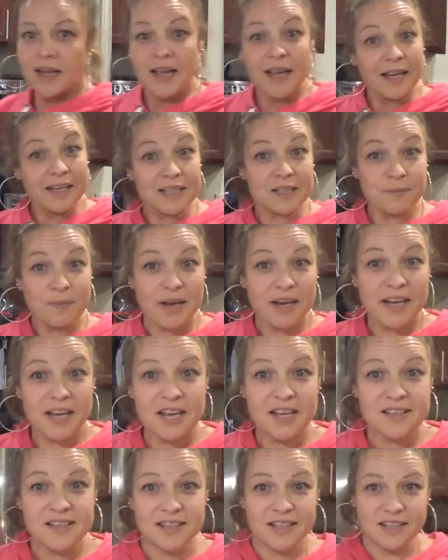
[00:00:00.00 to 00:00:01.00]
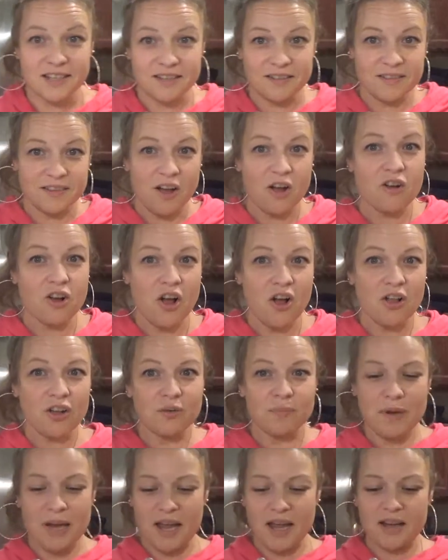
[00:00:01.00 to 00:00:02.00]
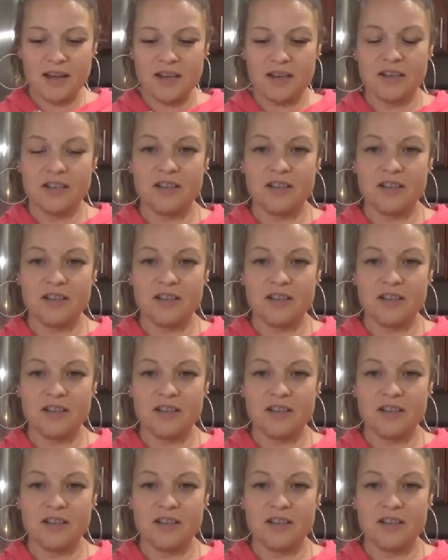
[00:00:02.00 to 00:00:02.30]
It's my cousin. I'll call her back.